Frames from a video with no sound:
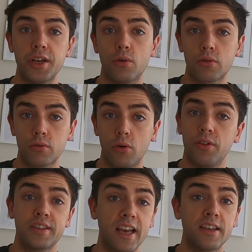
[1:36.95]
or in
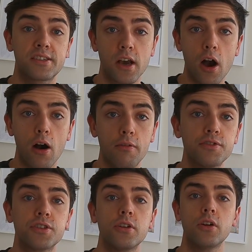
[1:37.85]
this case,
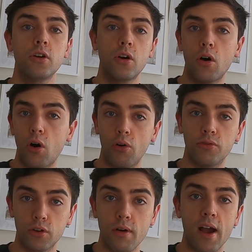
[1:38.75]
calves, on
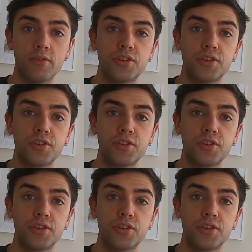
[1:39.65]
the ground.